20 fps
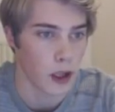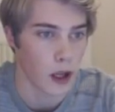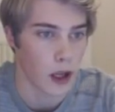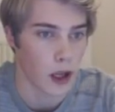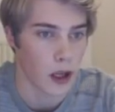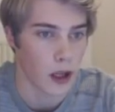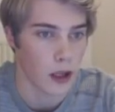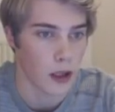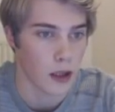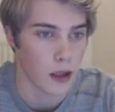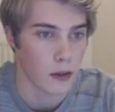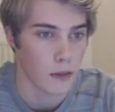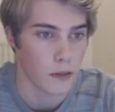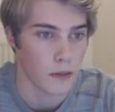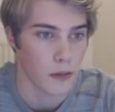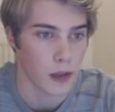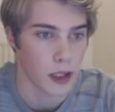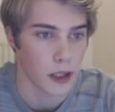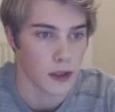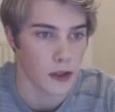
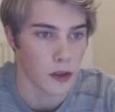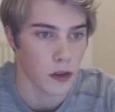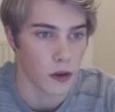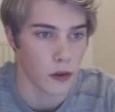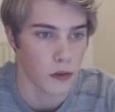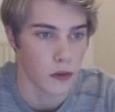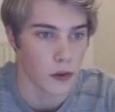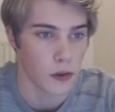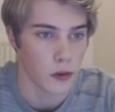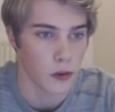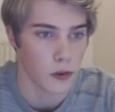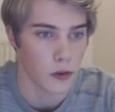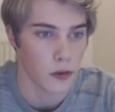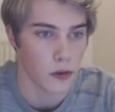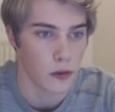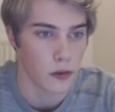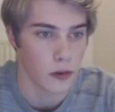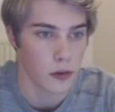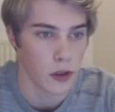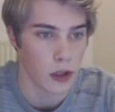Um, let's go
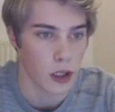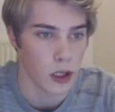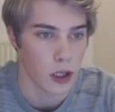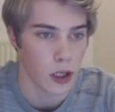to